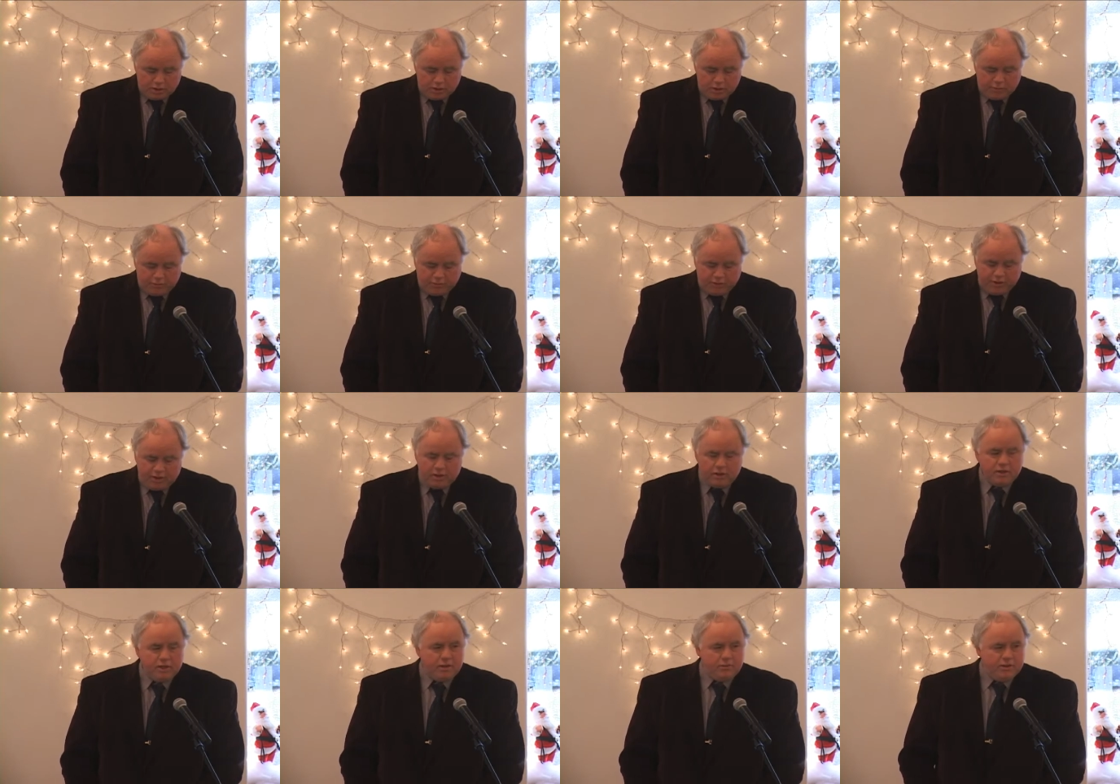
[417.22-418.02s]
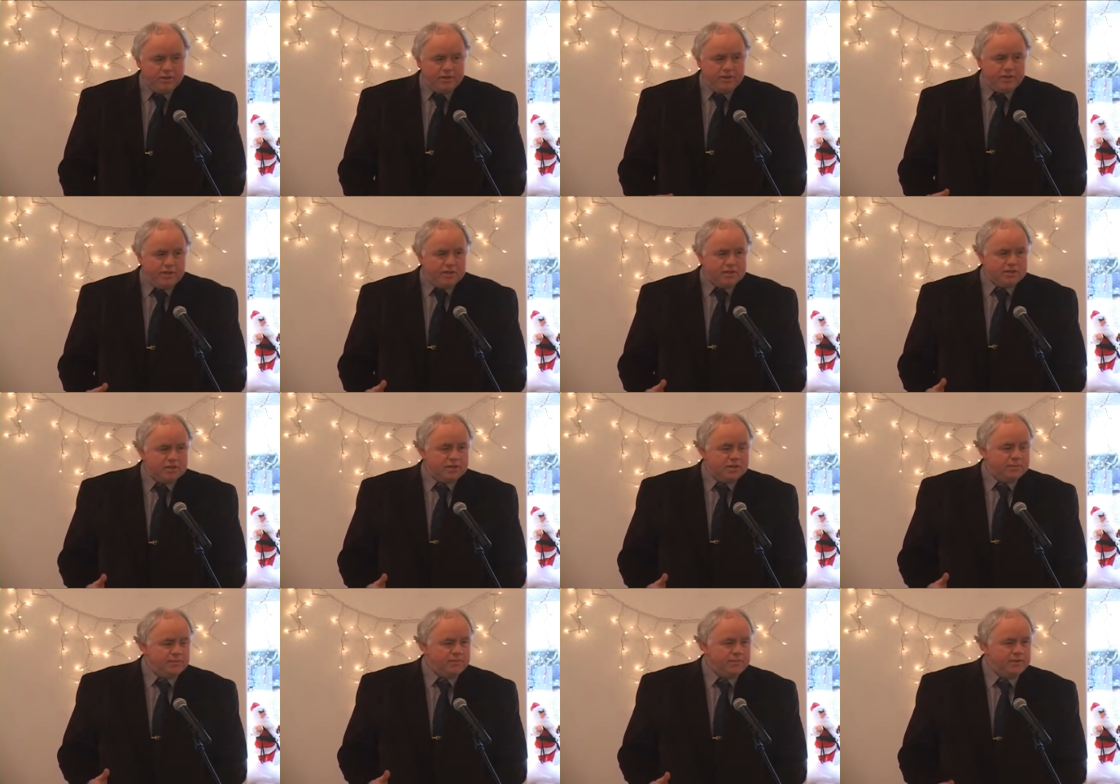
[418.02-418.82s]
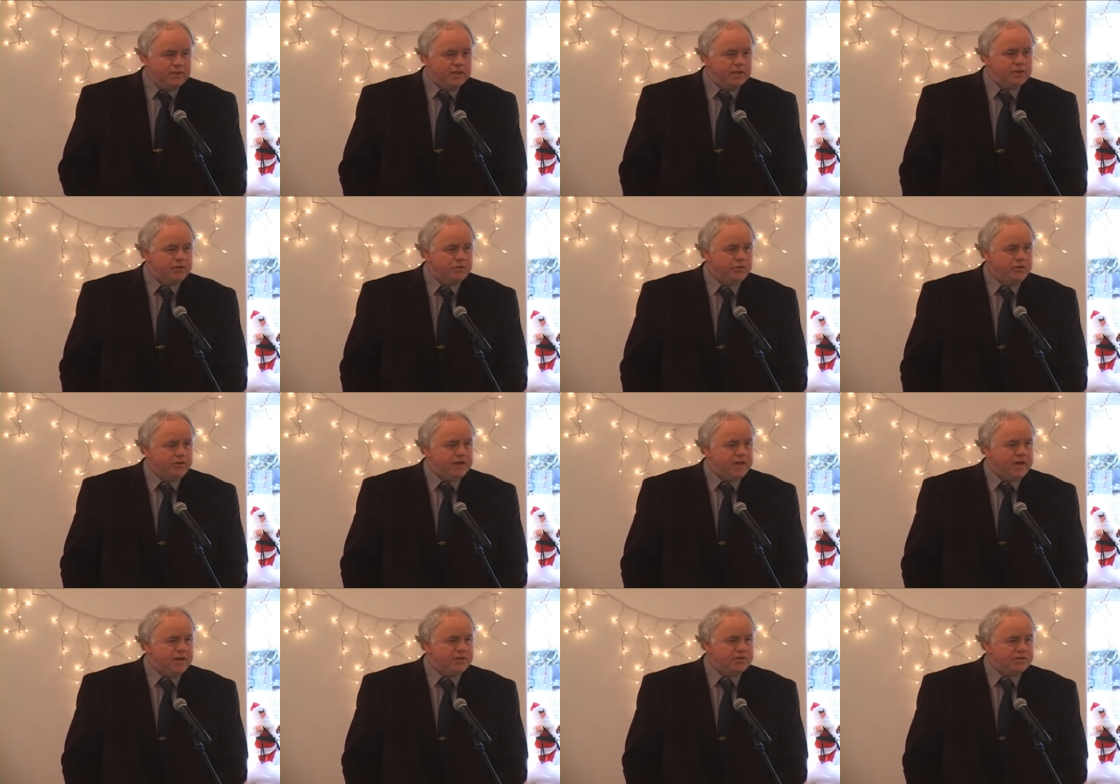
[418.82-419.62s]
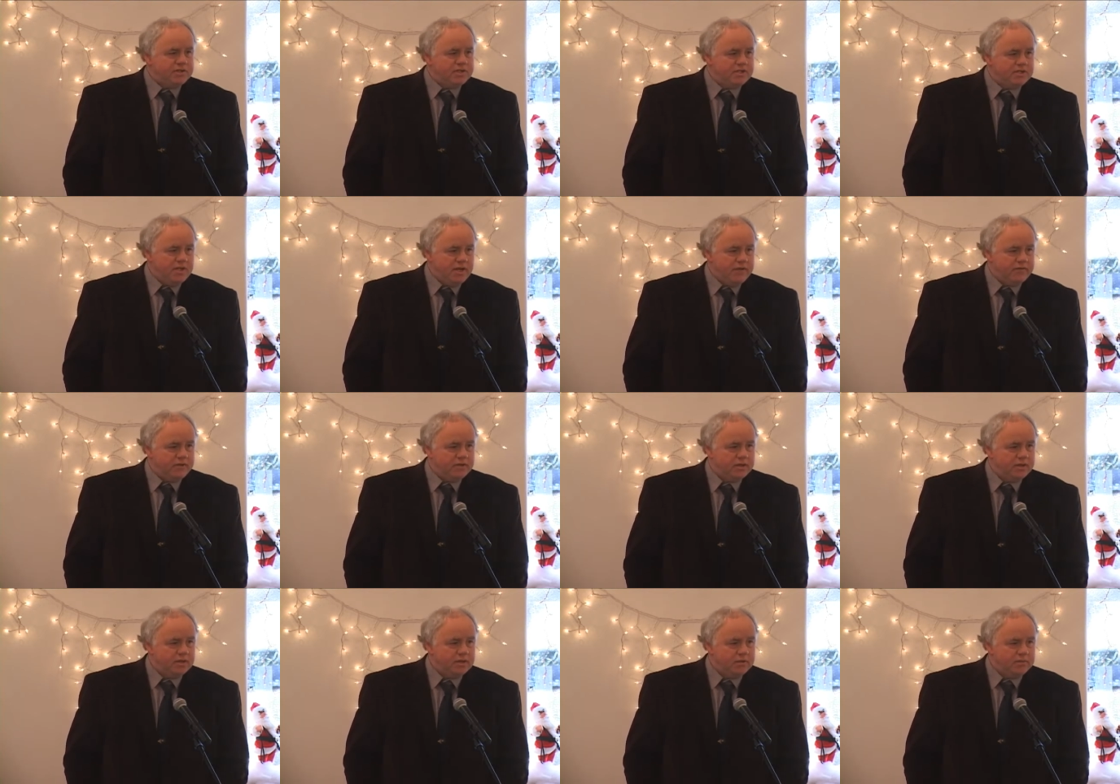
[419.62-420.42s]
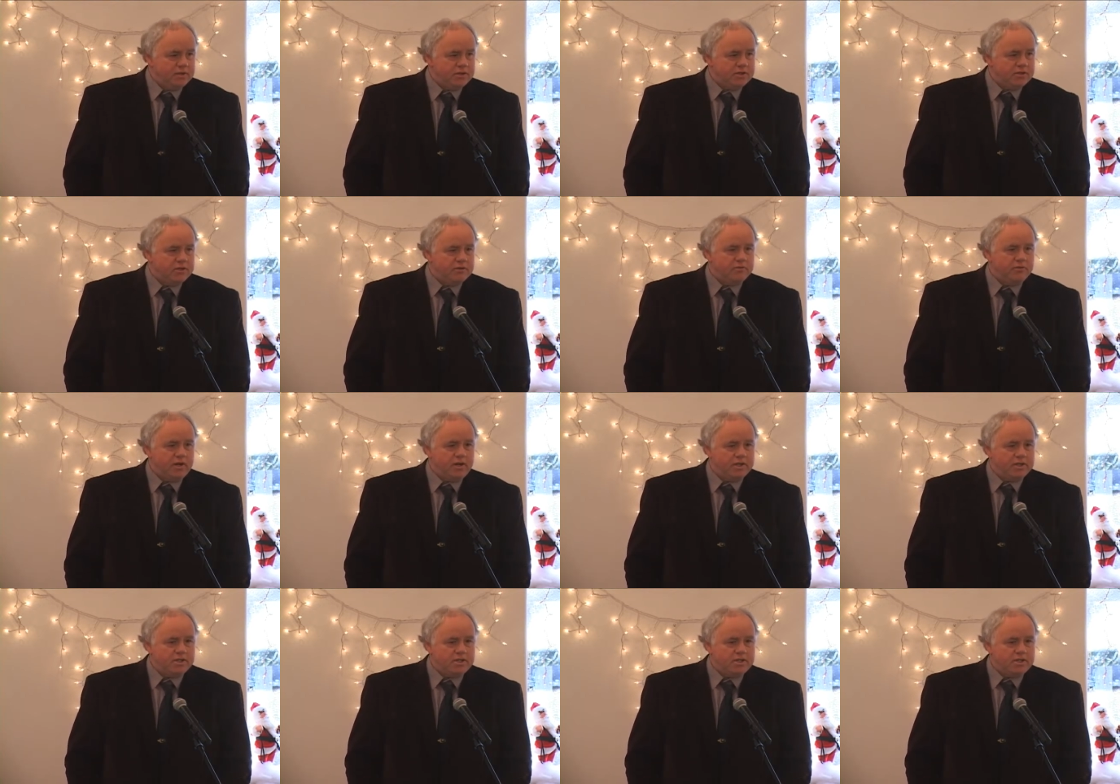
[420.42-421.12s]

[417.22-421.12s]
In parallel with this, in 2007, Commissioner Von